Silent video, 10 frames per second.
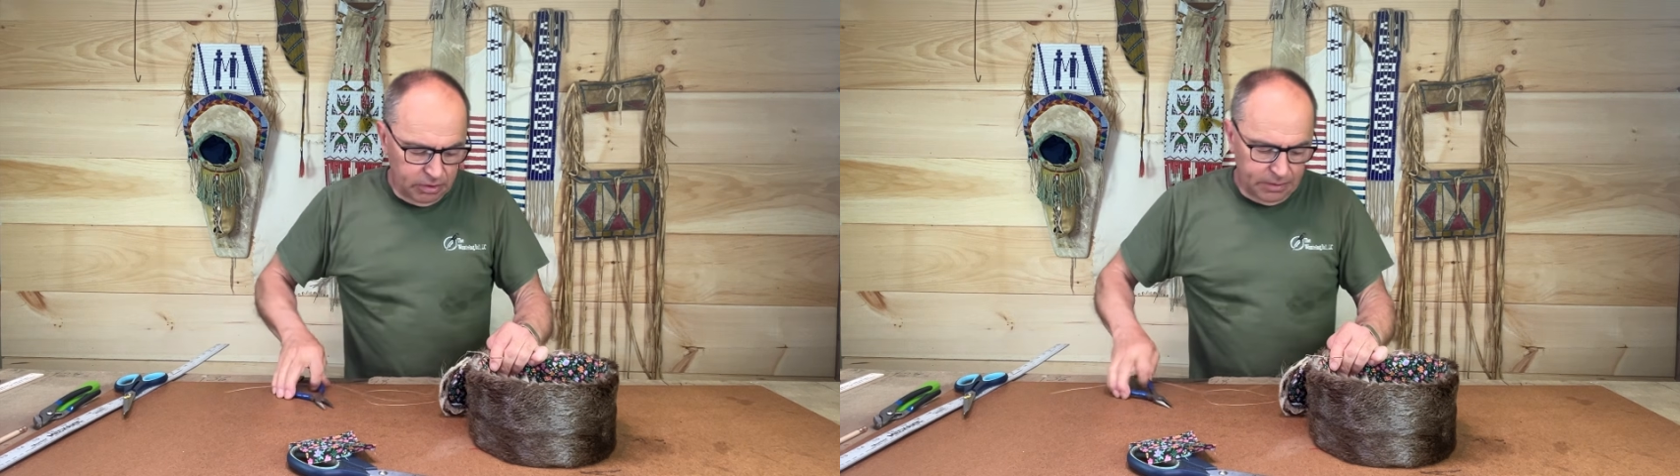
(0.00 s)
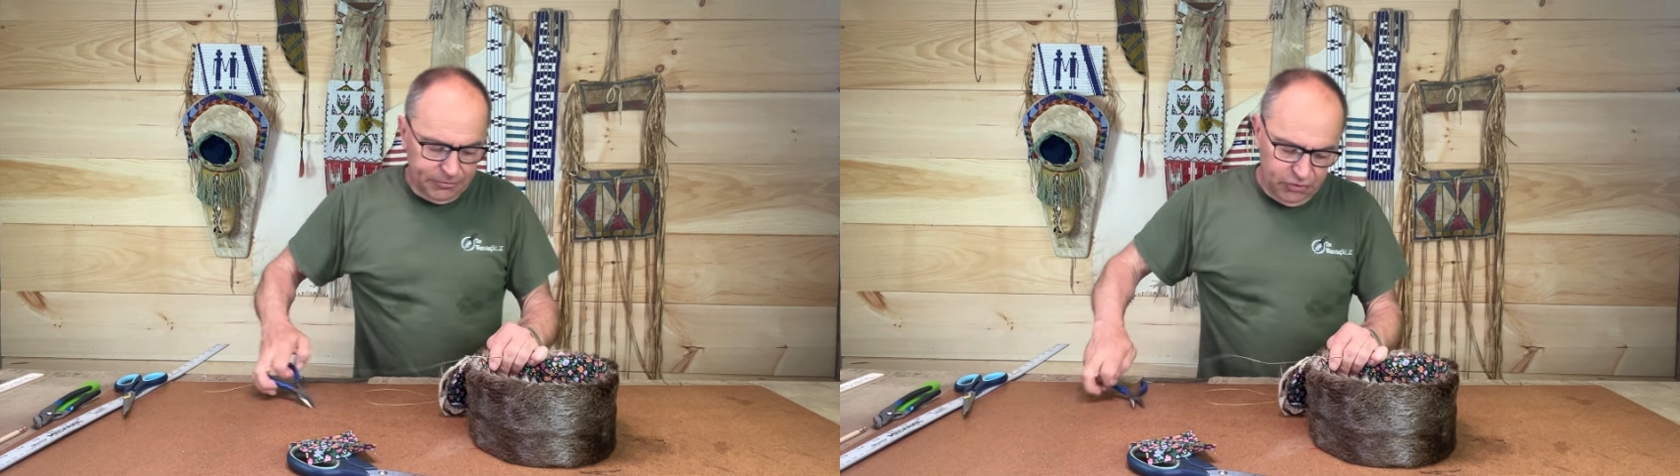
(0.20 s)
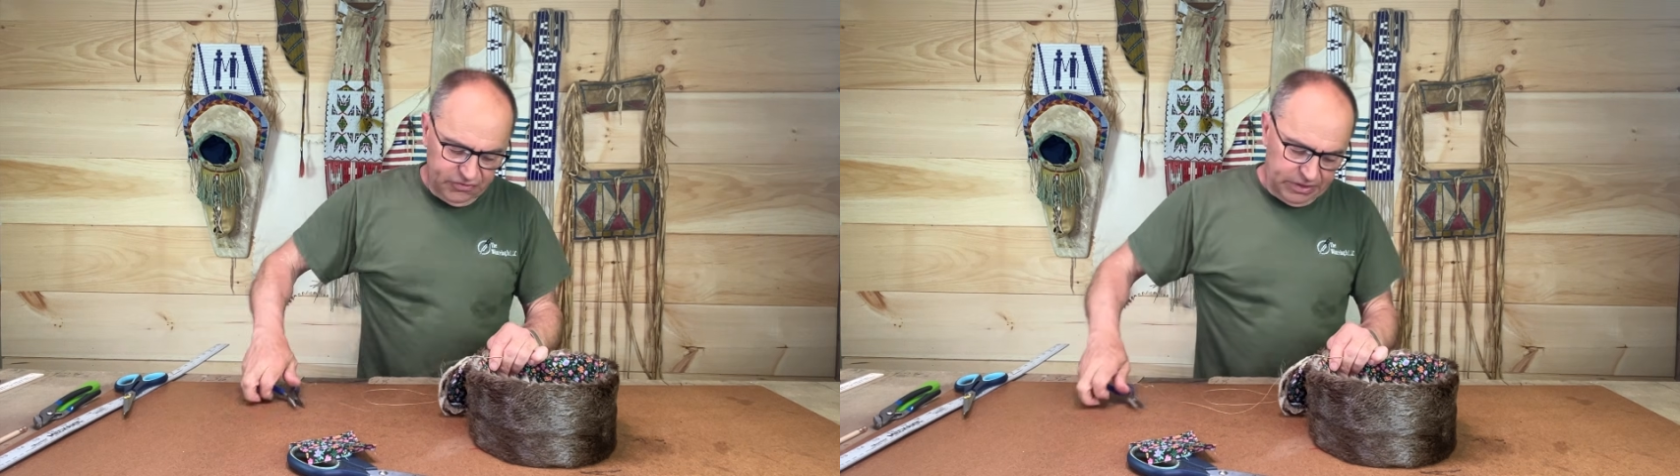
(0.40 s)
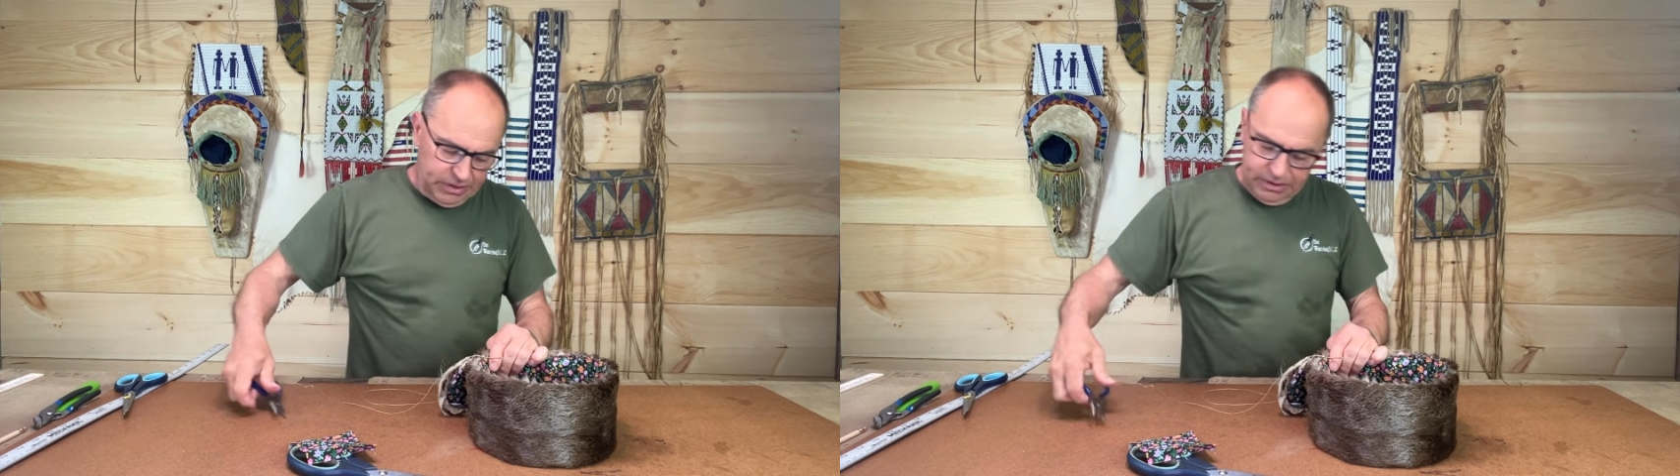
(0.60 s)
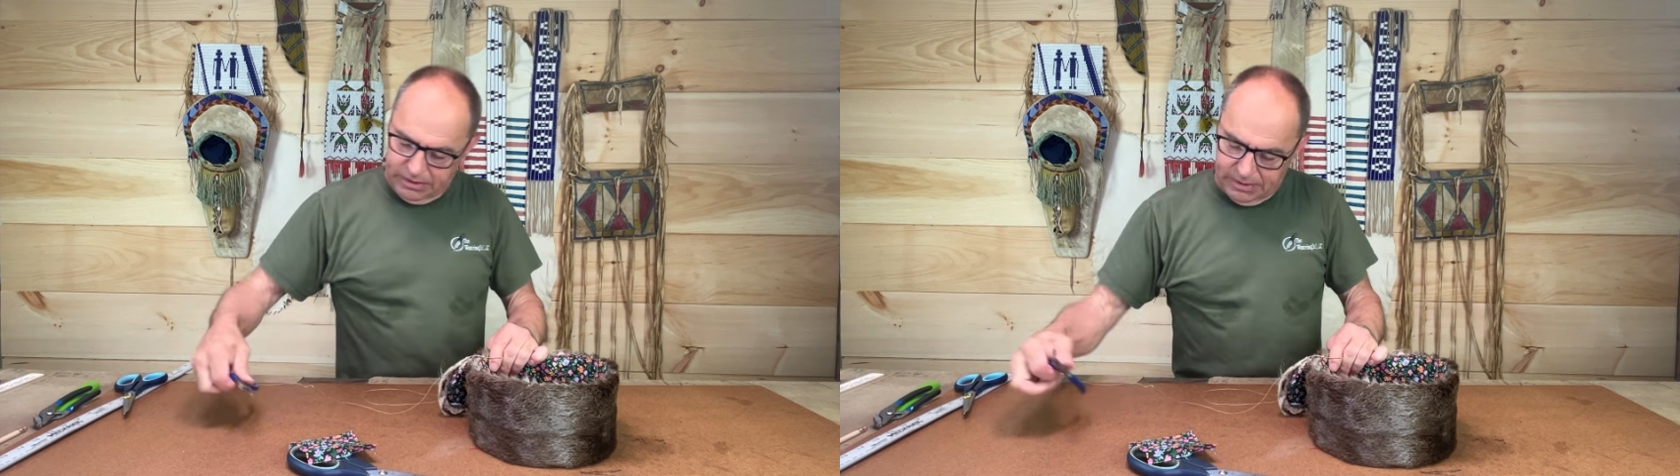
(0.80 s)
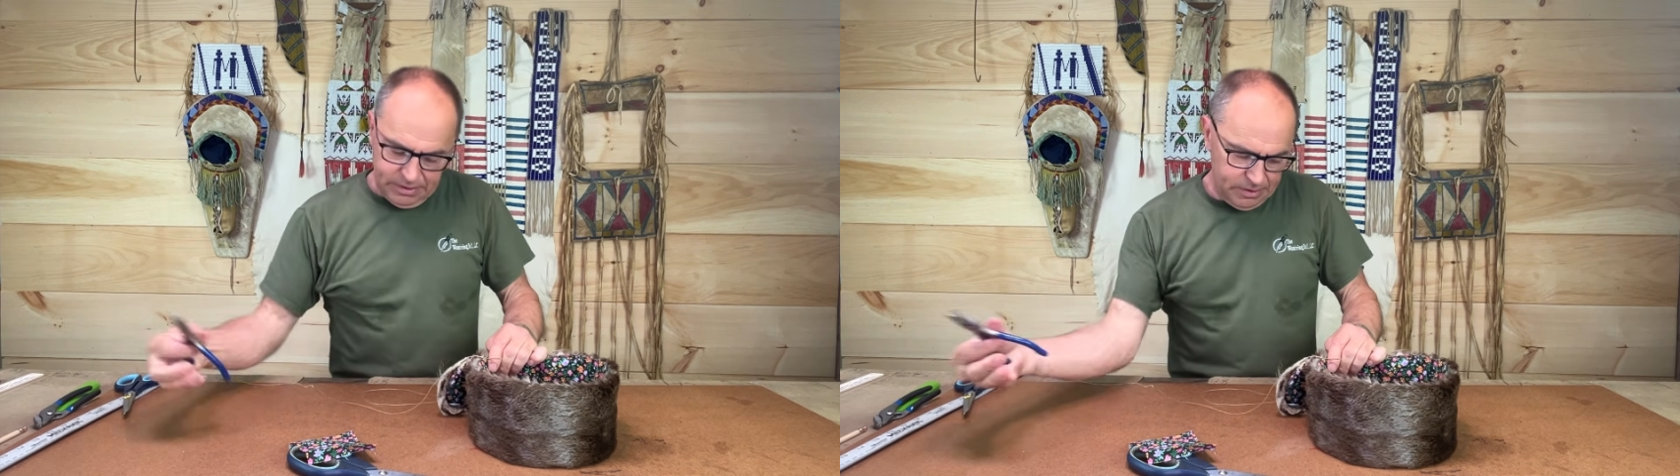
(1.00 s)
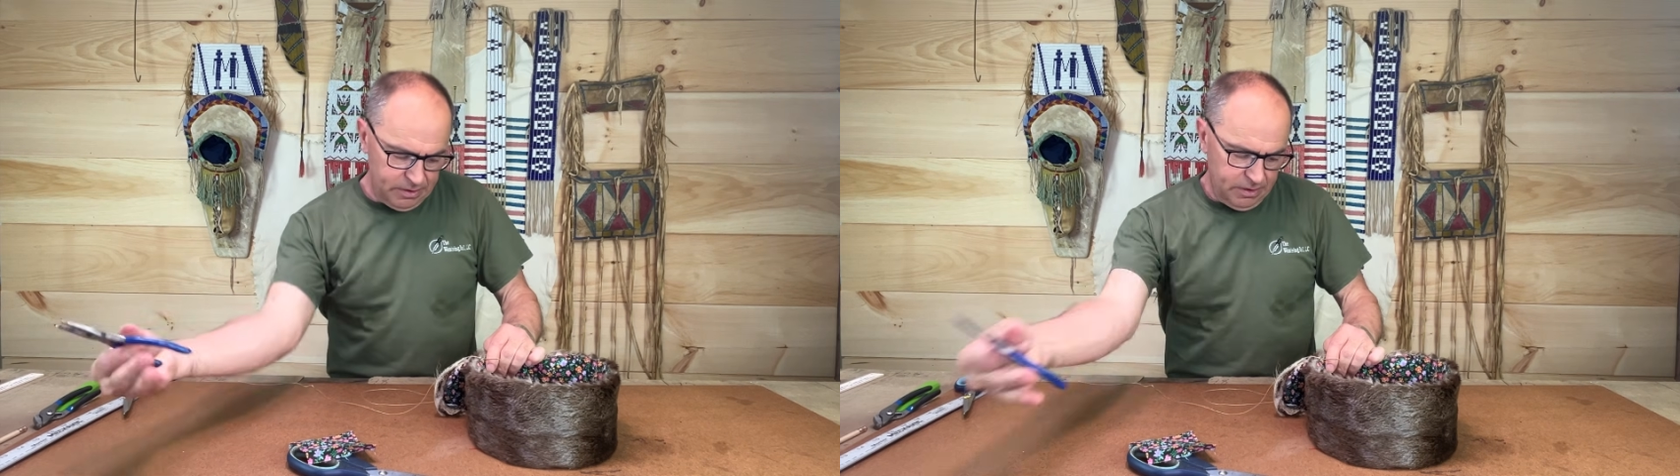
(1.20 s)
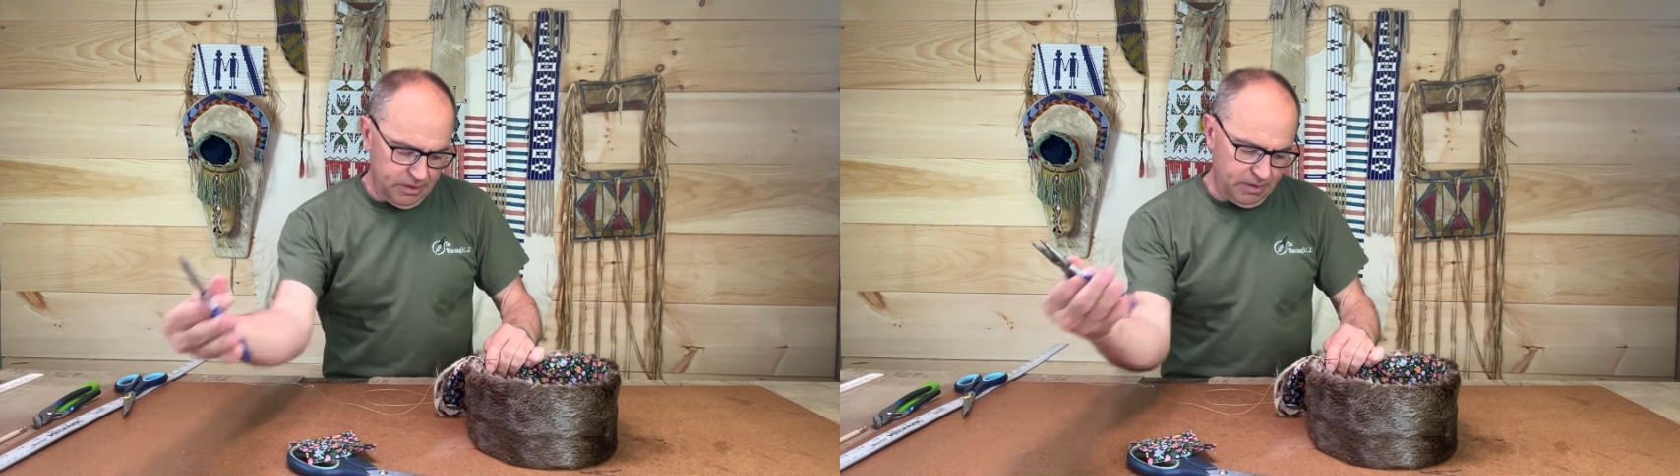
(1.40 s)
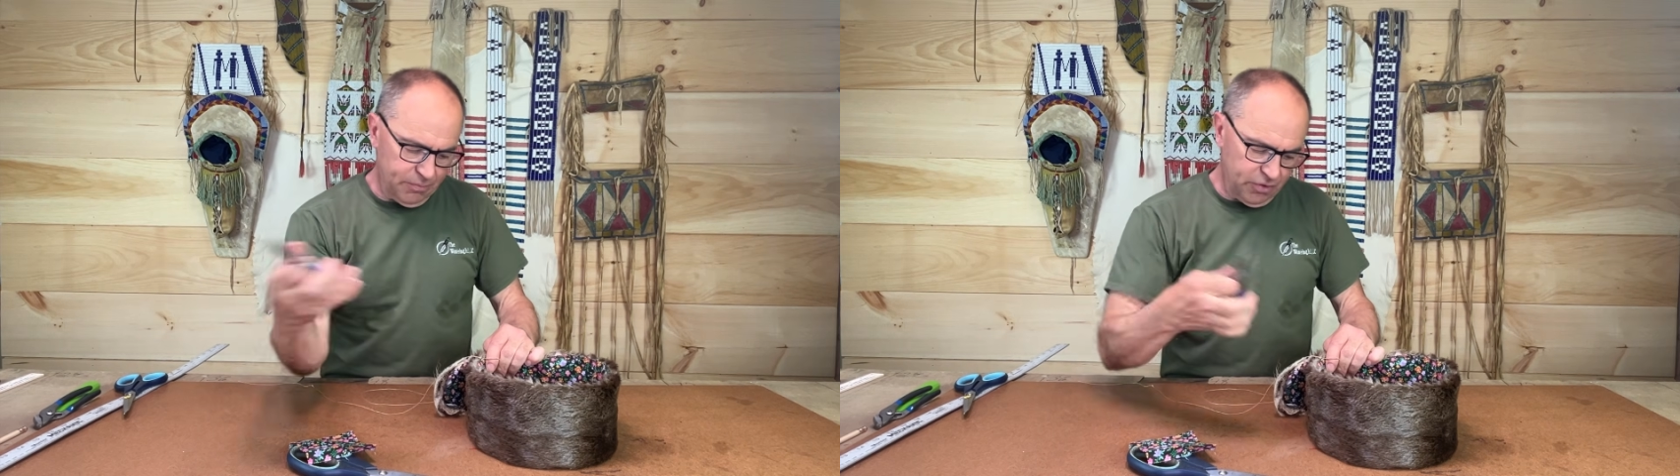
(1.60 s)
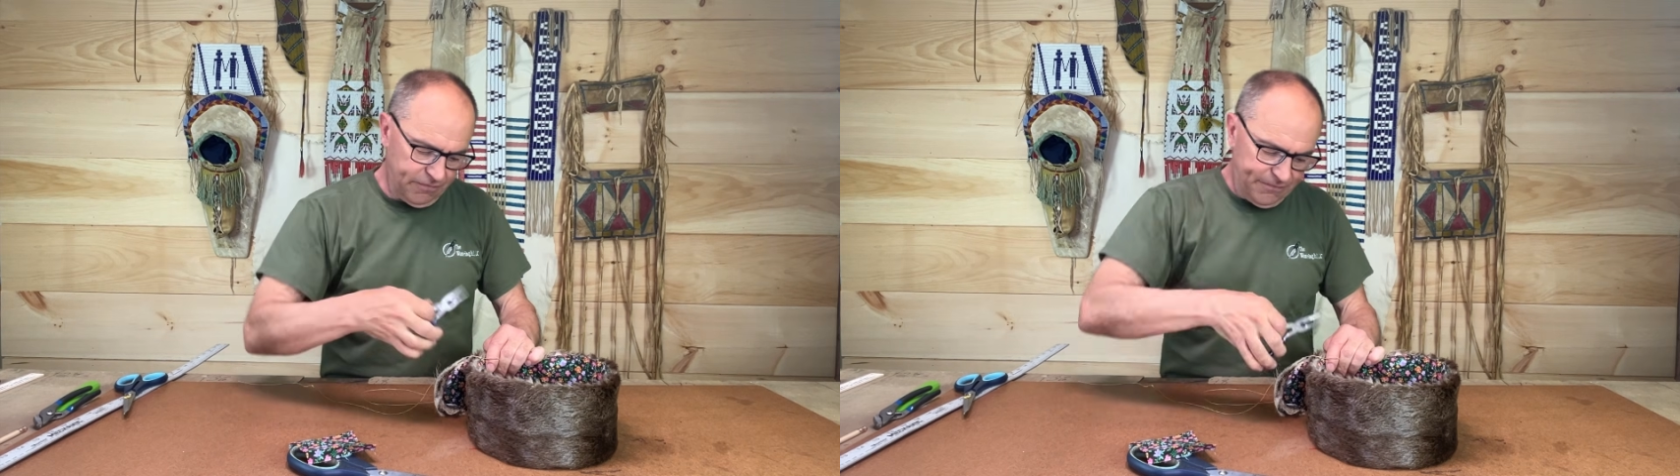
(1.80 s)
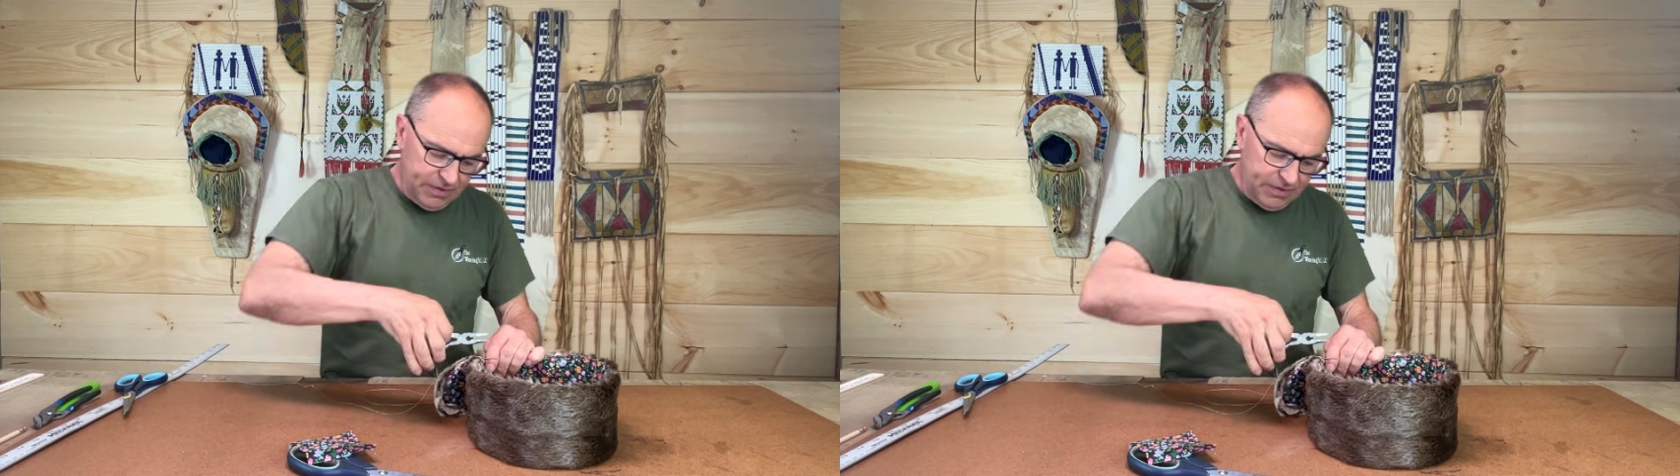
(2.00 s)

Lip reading: I'm using a number